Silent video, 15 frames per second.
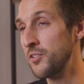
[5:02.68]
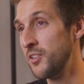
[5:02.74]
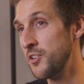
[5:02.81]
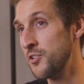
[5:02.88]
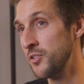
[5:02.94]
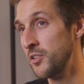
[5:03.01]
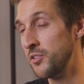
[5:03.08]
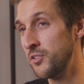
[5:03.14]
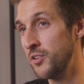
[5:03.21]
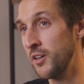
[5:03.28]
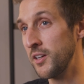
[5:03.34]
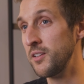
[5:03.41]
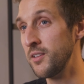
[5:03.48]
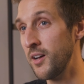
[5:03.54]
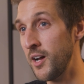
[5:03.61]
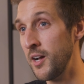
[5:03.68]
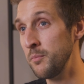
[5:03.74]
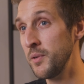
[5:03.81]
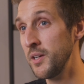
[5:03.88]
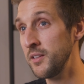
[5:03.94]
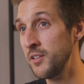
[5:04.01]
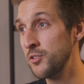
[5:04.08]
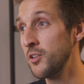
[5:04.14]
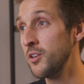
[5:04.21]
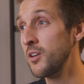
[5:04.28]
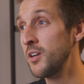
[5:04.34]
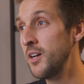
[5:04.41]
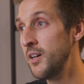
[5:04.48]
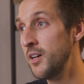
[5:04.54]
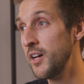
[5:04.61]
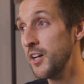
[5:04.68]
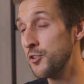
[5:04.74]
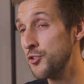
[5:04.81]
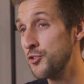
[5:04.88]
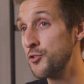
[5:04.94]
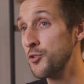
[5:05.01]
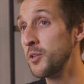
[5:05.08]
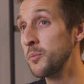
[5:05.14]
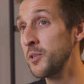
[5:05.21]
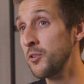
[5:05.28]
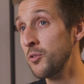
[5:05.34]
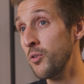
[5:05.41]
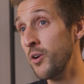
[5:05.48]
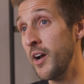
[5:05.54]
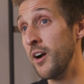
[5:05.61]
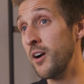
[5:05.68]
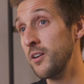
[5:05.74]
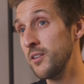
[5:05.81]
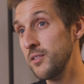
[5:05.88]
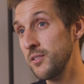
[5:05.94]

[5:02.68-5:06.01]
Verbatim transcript: essentially stuck in time. And these are extremely rare.